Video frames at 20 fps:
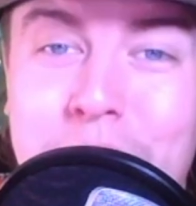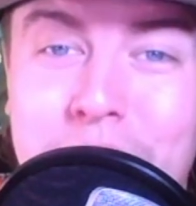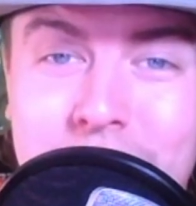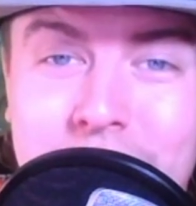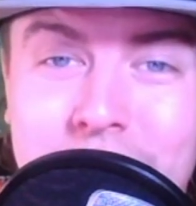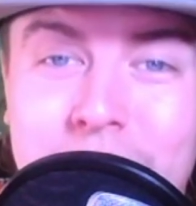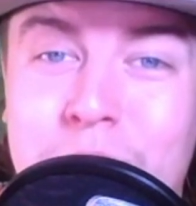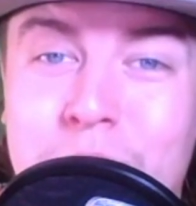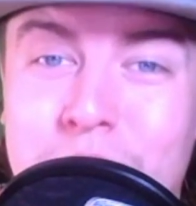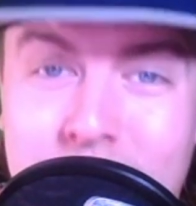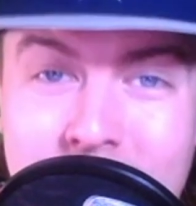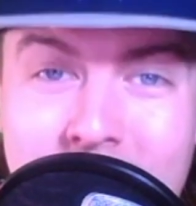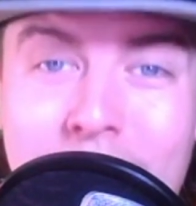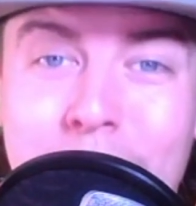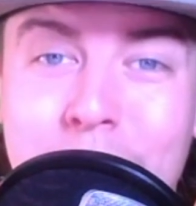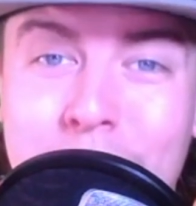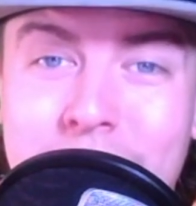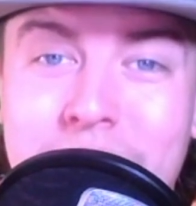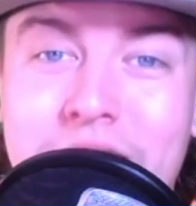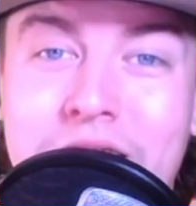team will
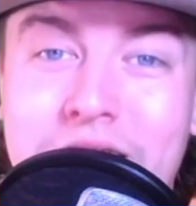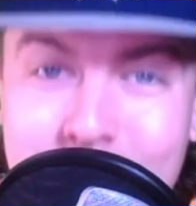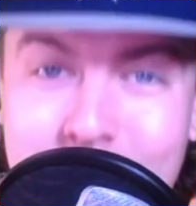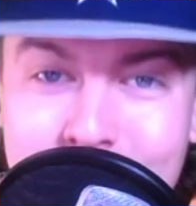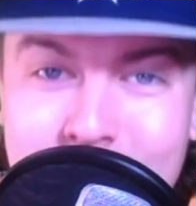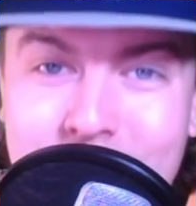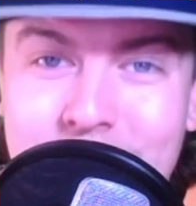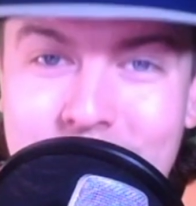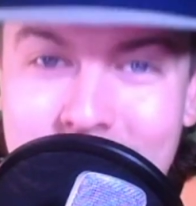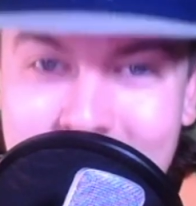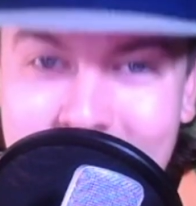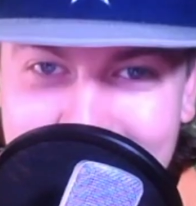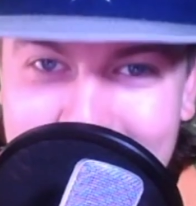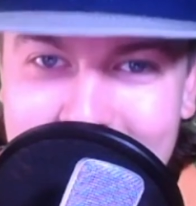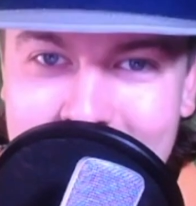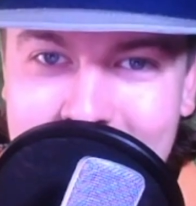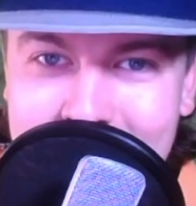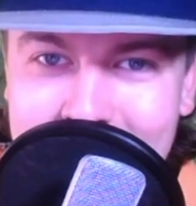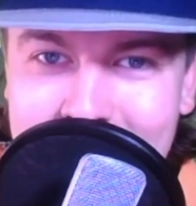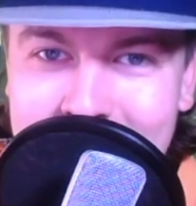not win that division
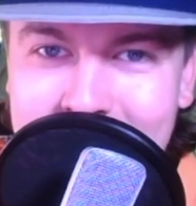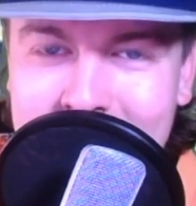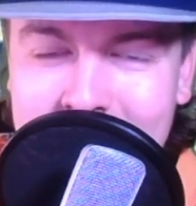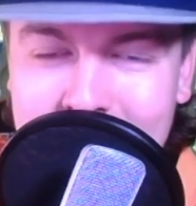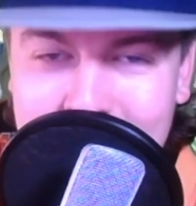again if